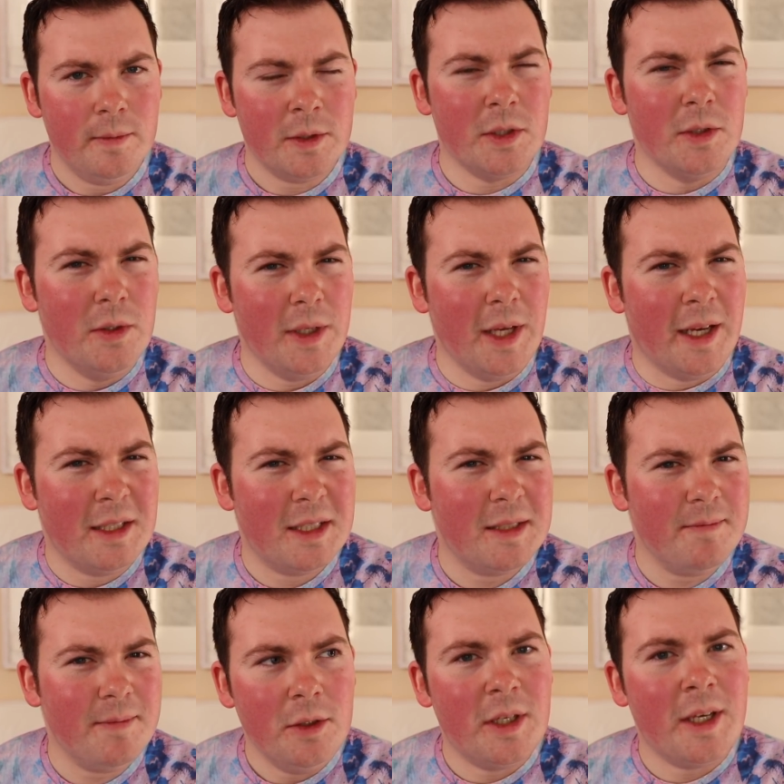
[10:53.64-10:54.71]
So
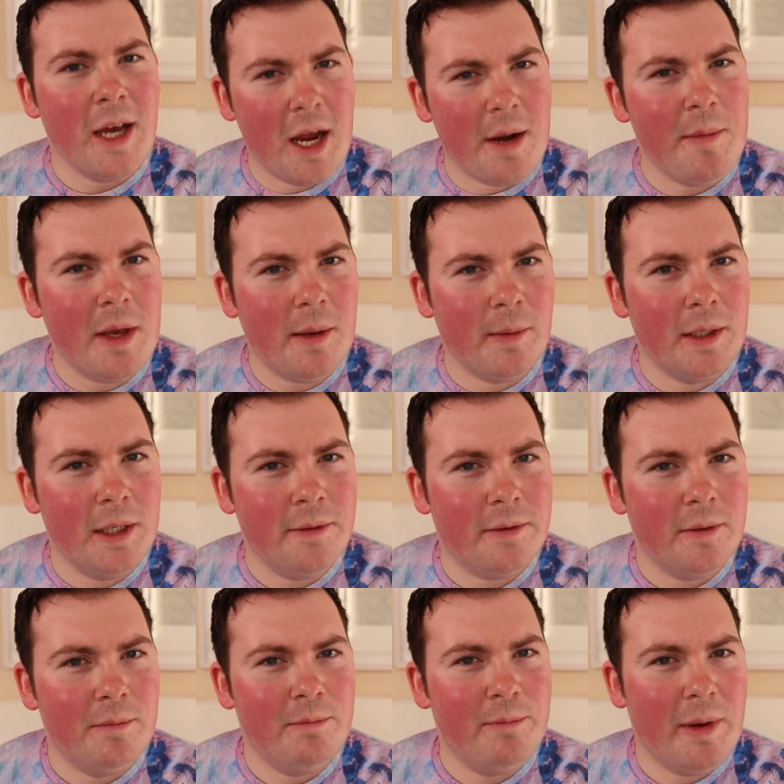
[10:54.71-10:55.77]
yes, you can make money
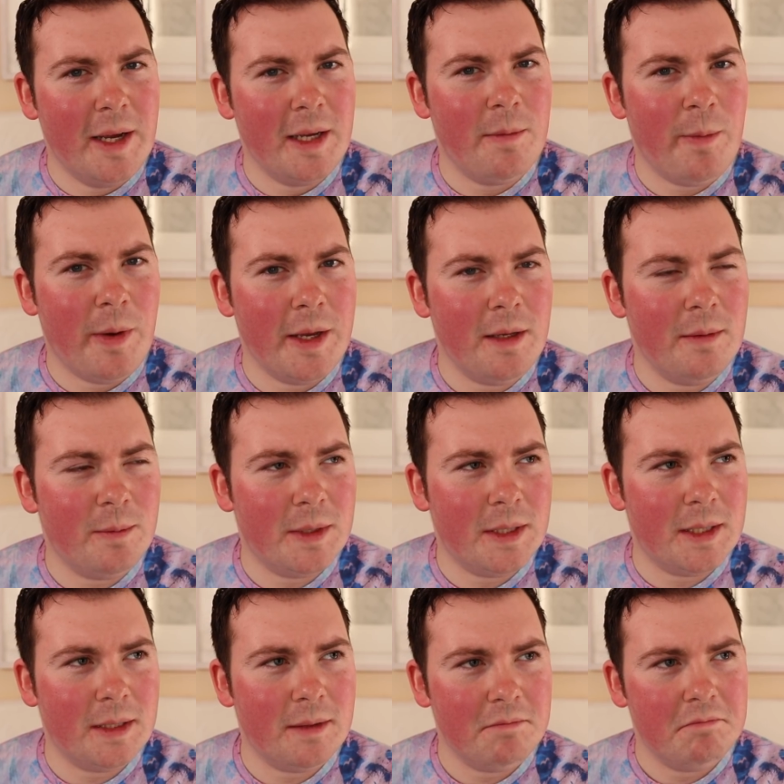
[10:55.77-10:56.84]
from
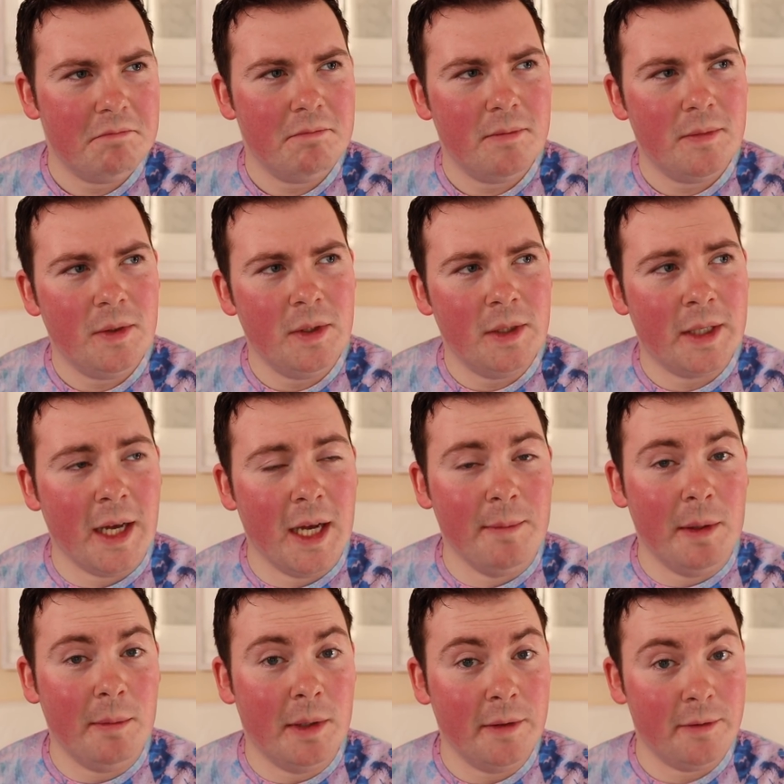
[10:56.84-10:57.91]
bagpipes, you can
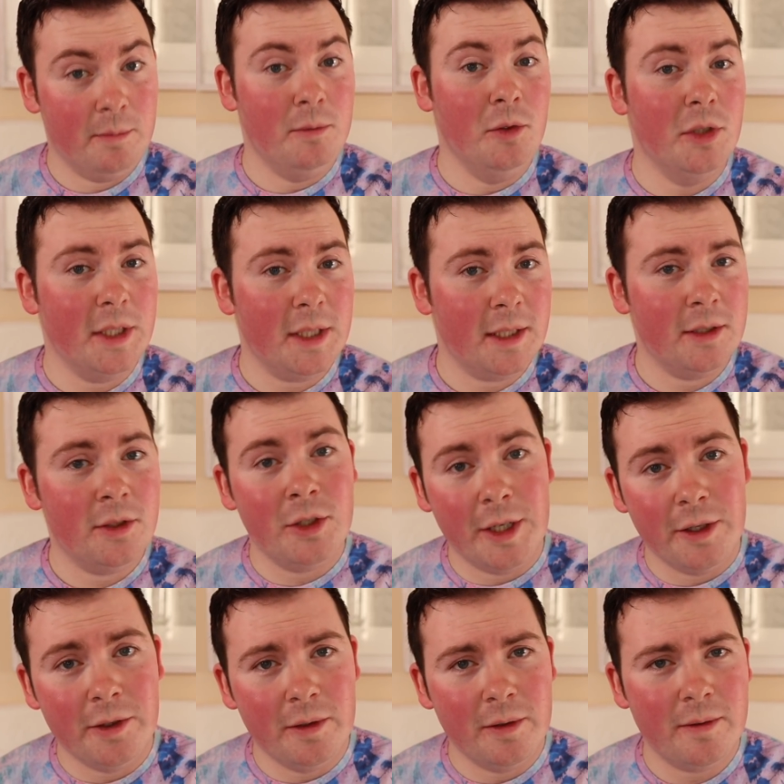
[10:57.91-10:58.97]
make money from music in
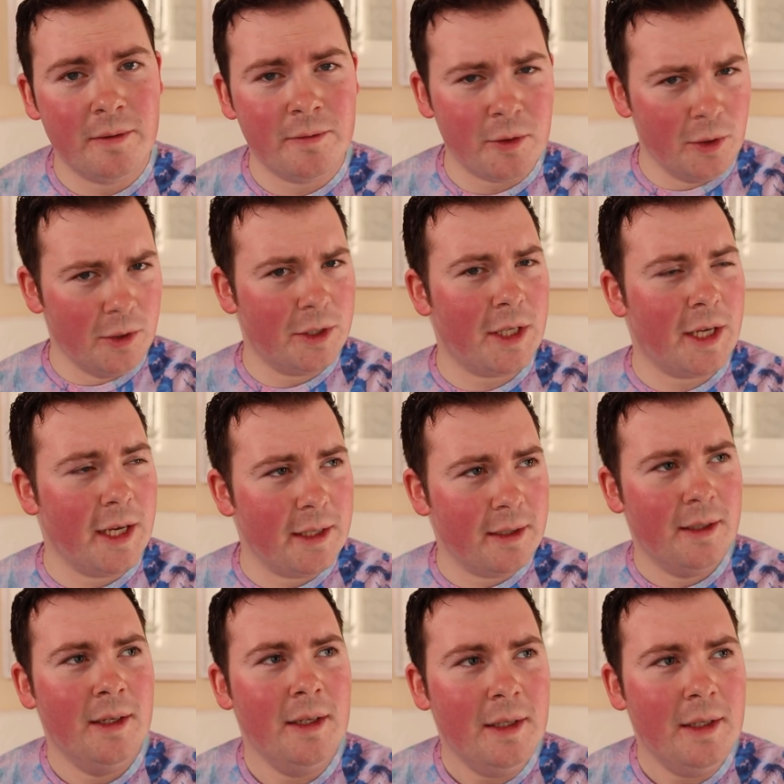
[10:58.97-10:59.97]
general, of course you can.